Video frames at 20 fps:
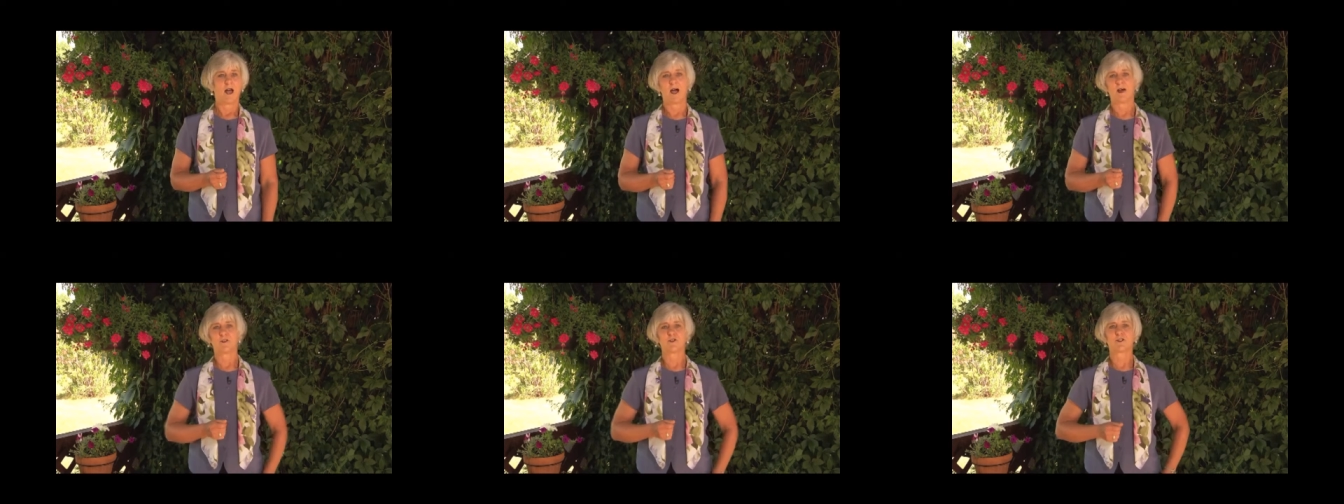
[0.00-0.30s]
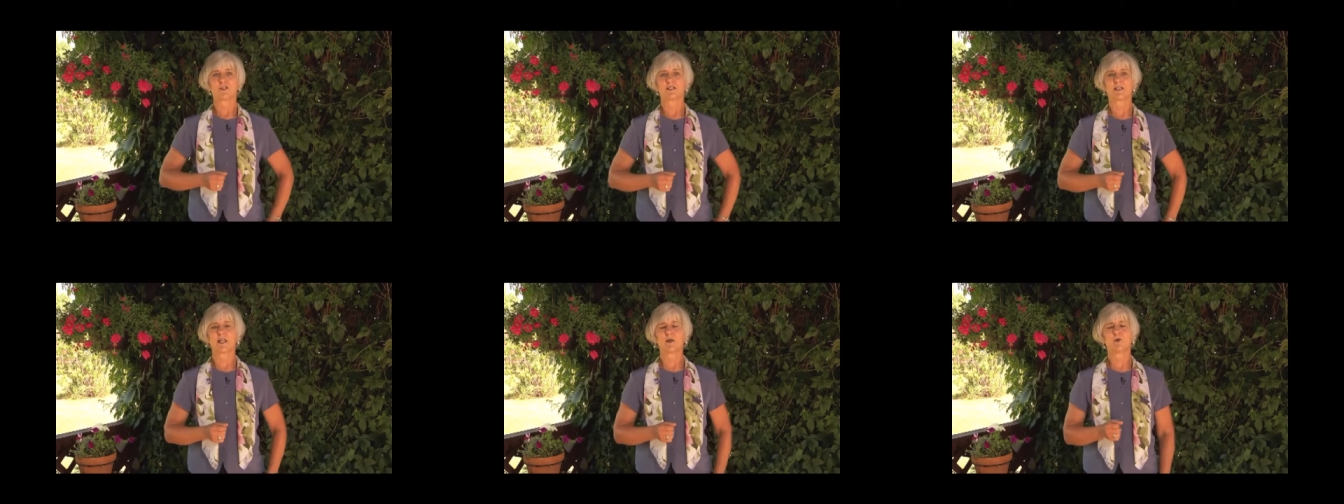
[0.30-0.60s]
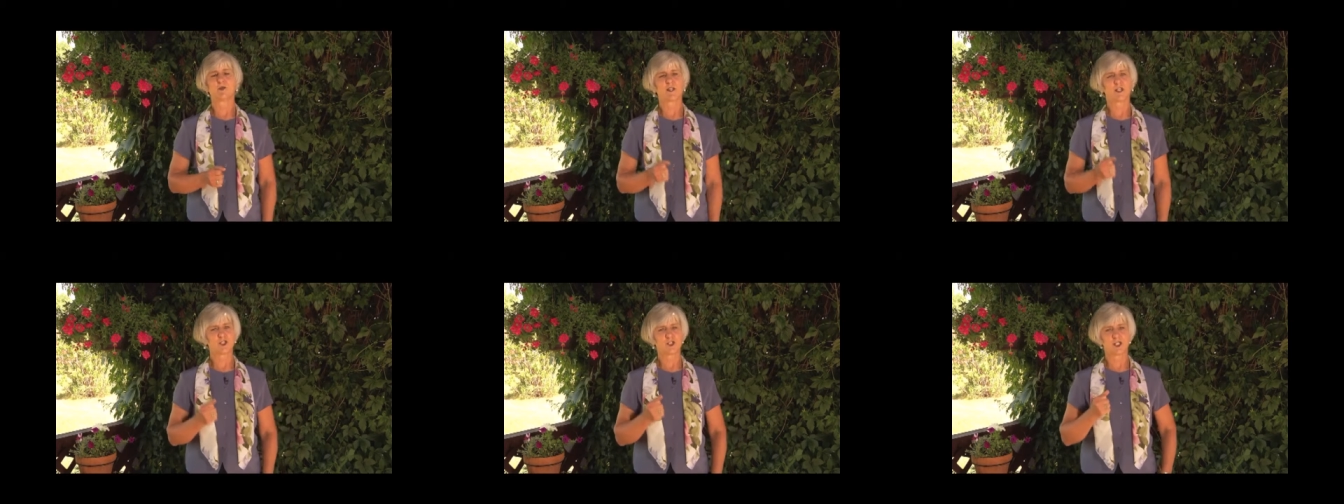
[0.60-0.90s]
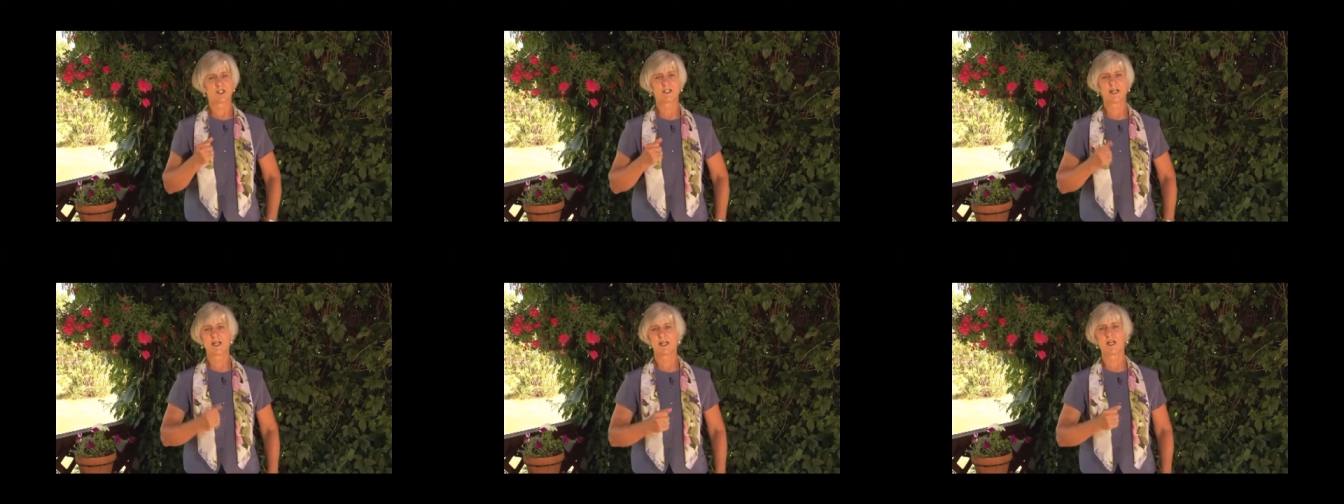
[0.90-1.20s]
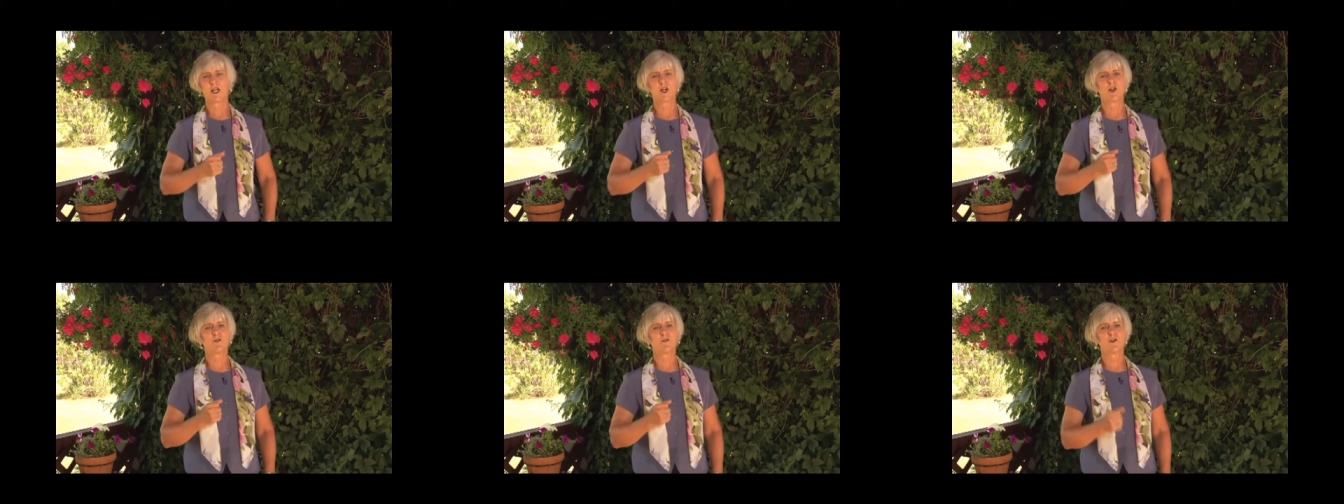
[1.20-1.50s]
Others say, well, they should take
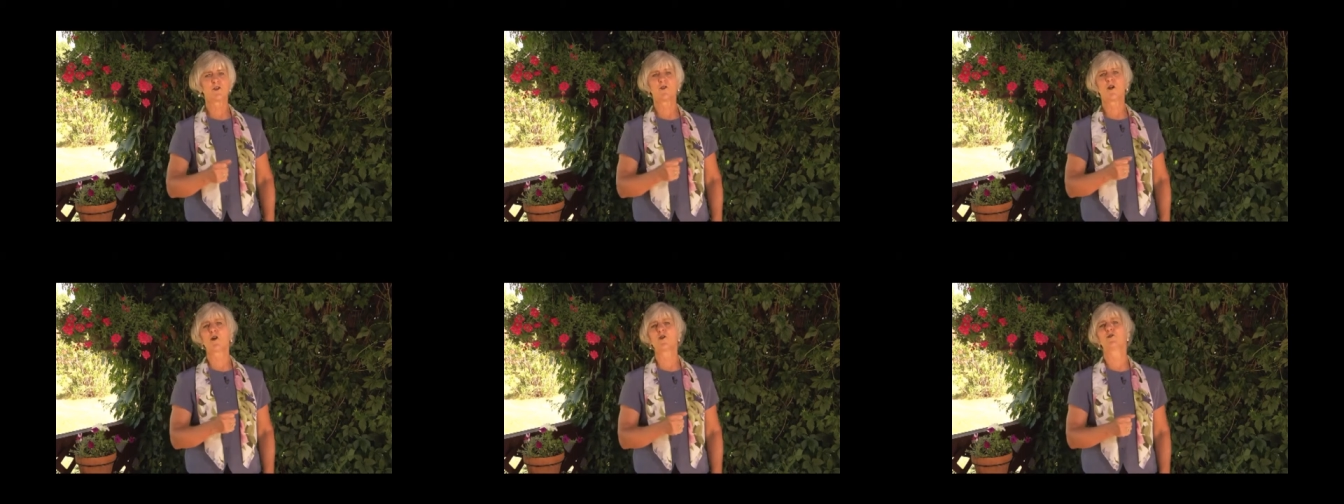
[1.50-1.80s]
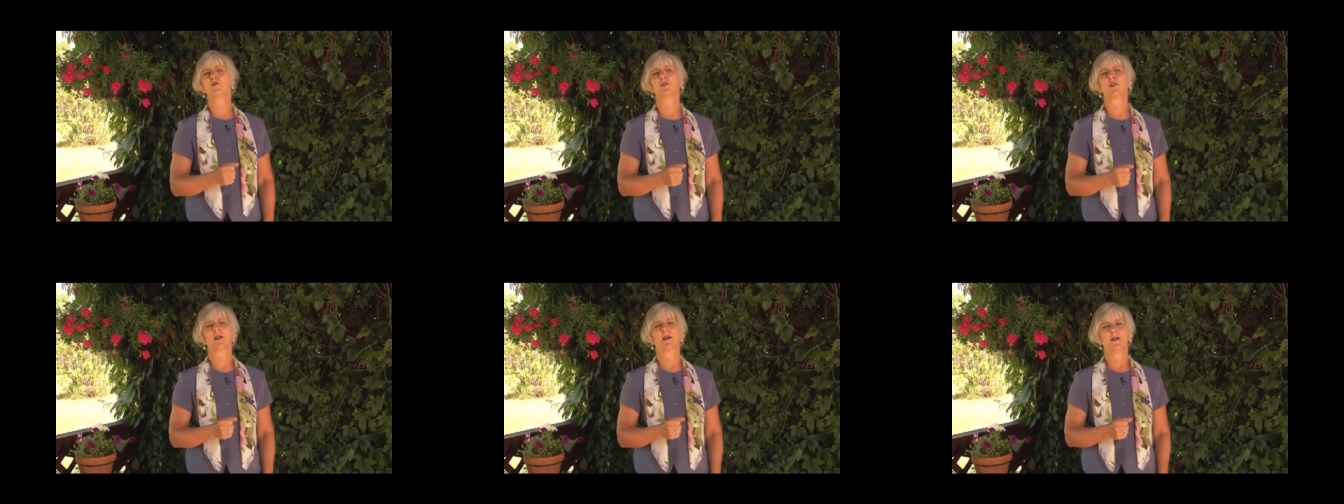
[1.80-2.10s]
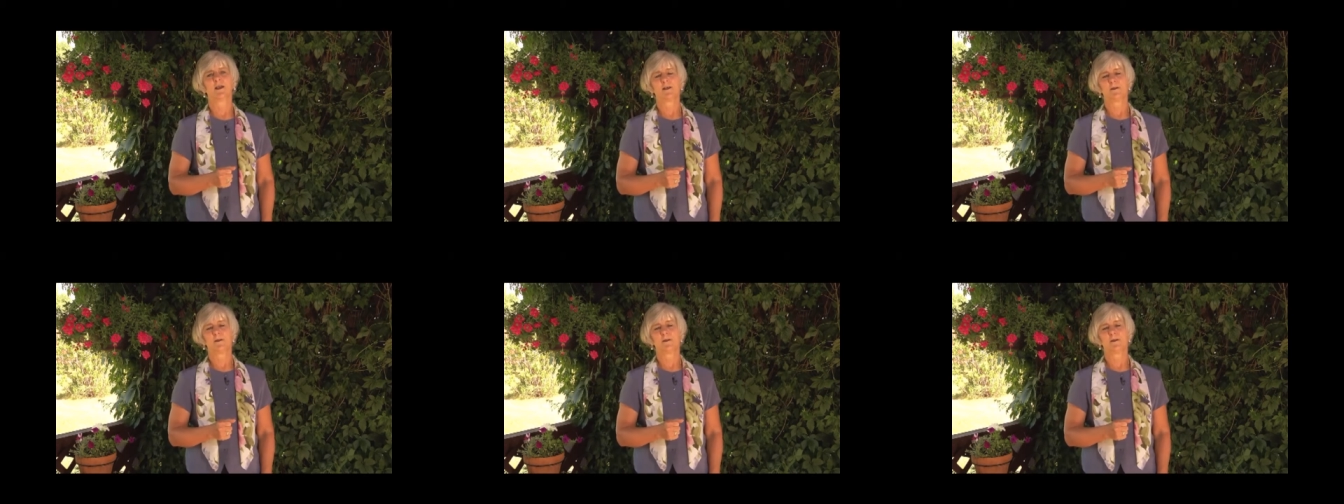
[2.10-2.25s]
care of their own.